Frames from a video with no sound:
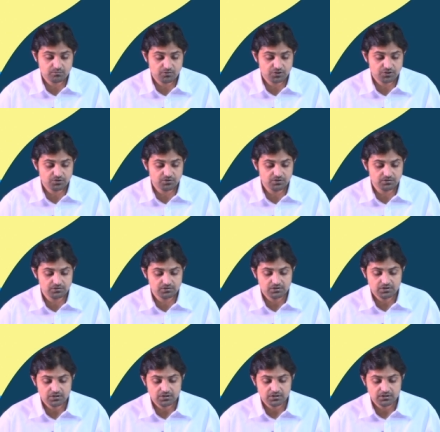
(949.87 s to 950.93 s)
module
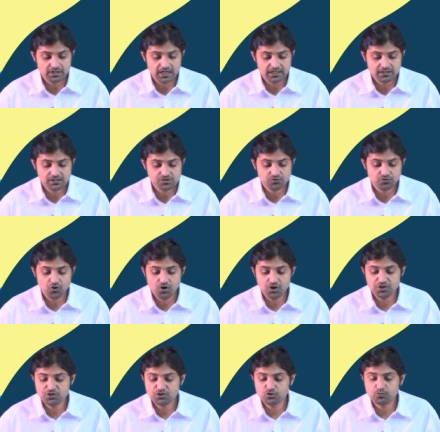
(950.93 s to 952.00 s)
that is
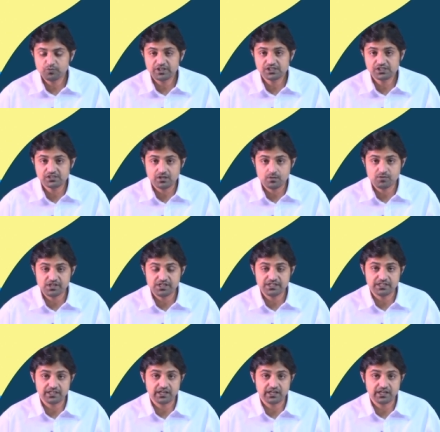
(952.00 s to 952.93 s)
von Neumann stability